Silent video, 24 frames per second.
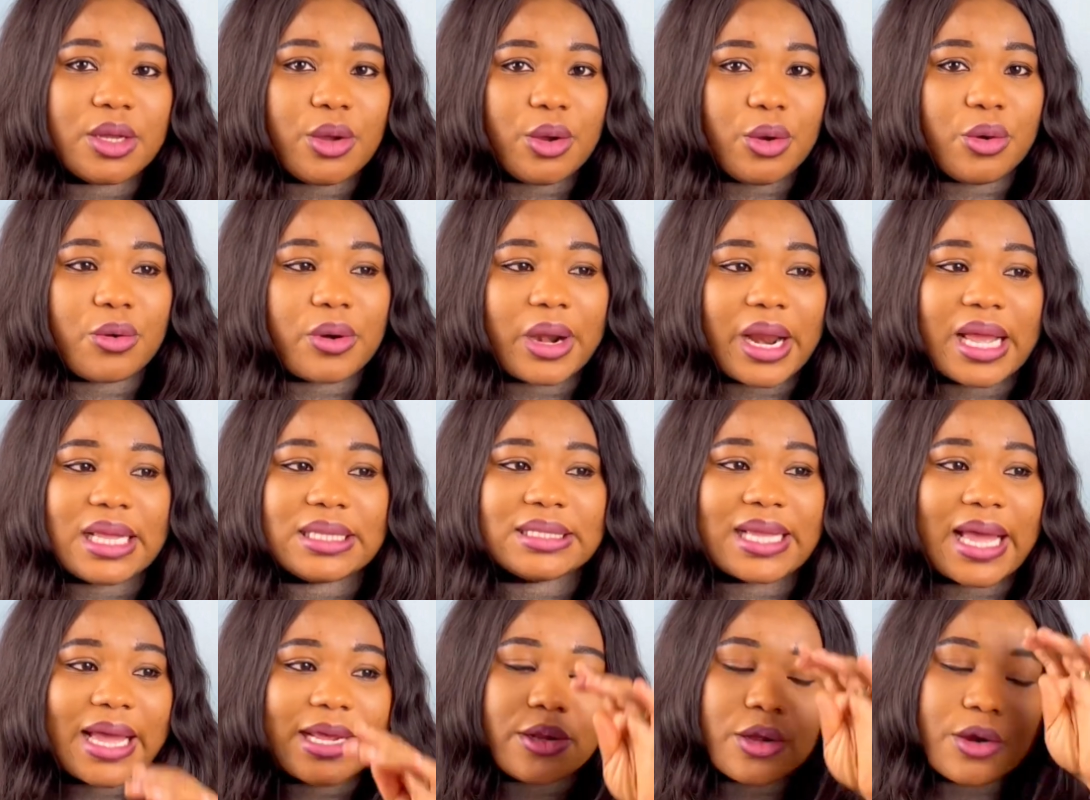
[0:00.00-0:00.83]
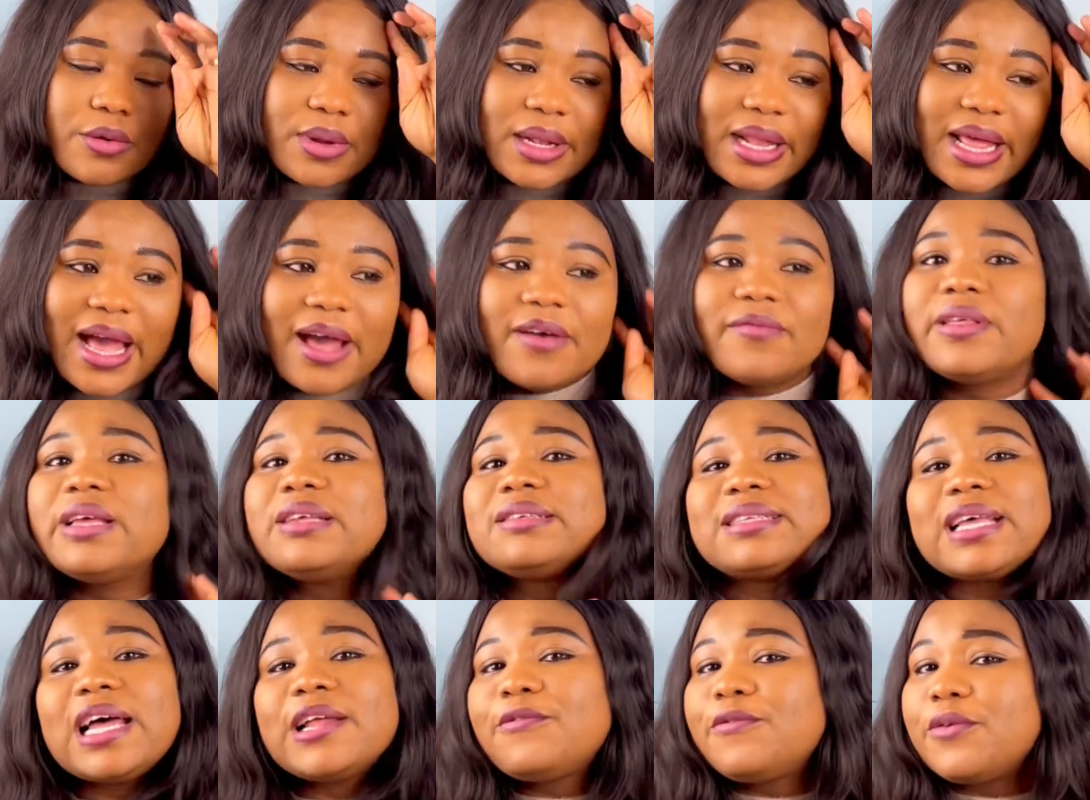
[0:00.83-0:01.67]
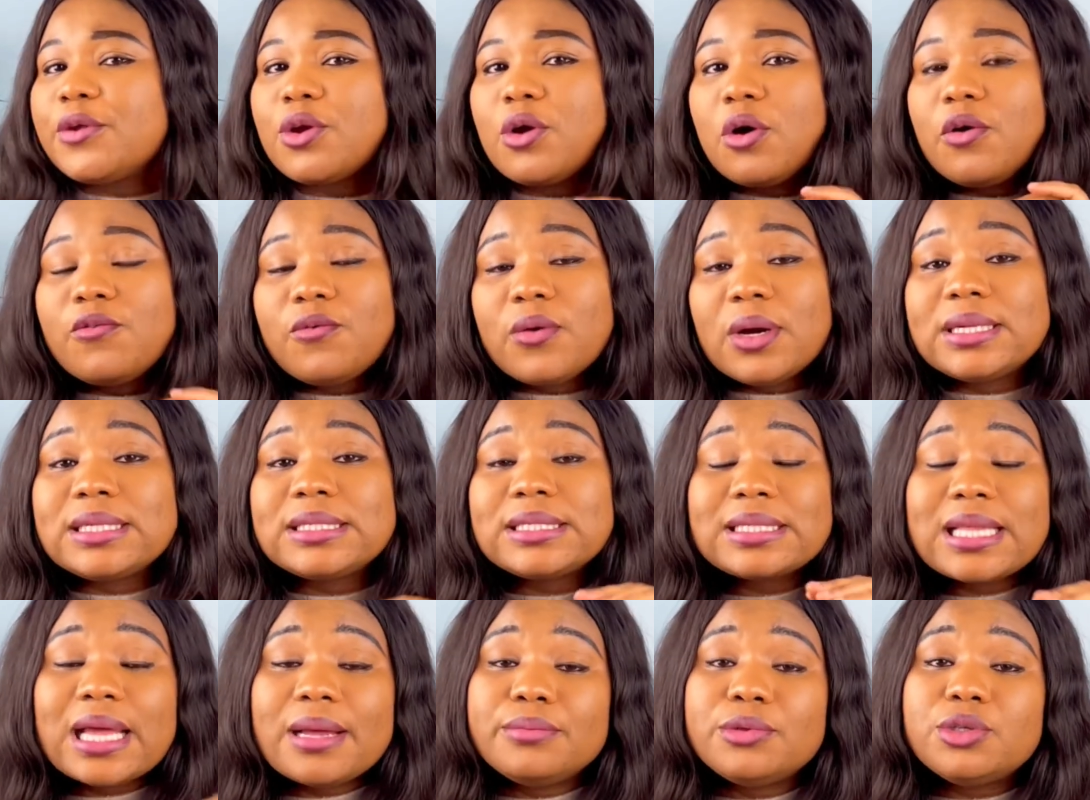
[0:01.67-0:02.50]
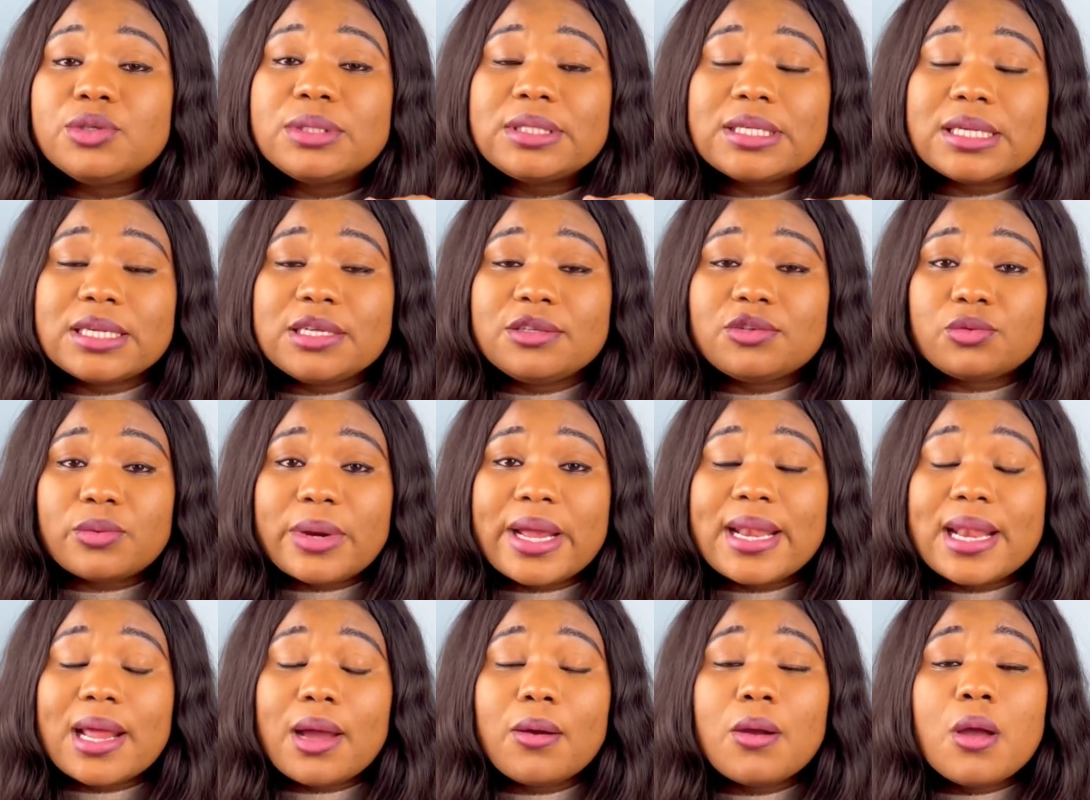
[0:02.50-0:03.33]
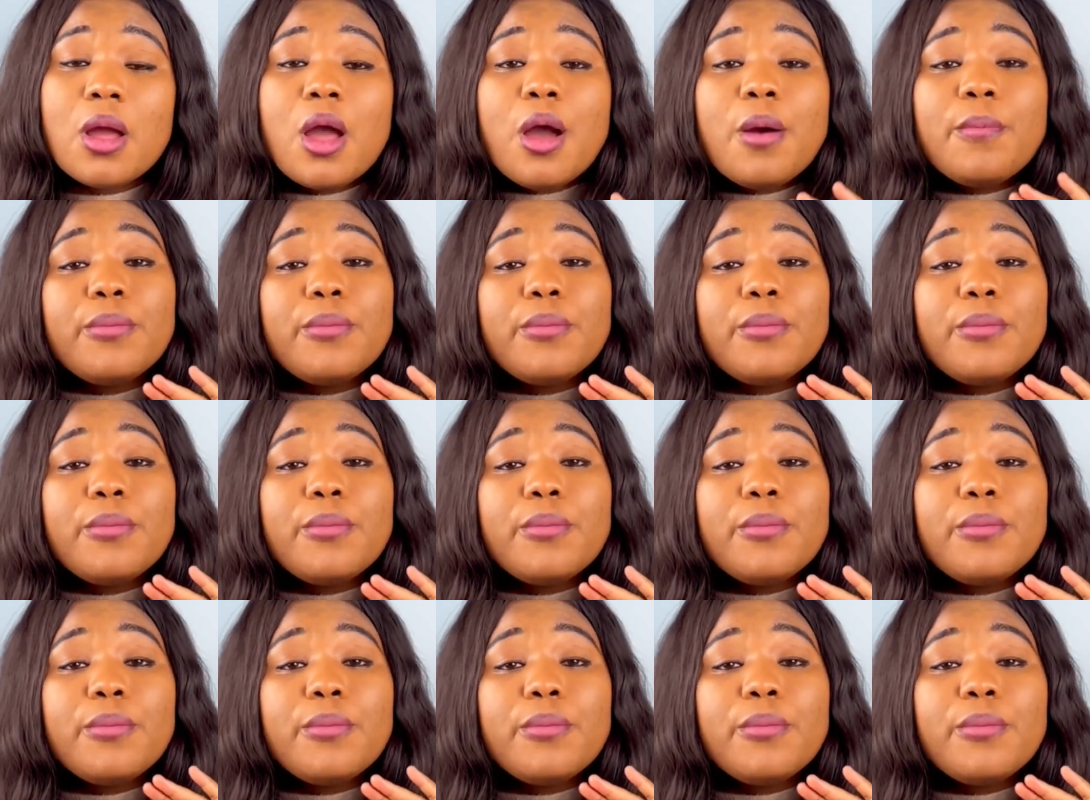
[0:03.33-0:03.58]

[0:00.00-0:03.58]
All right, I don't really have the exact figure of what the stamp duty is right now,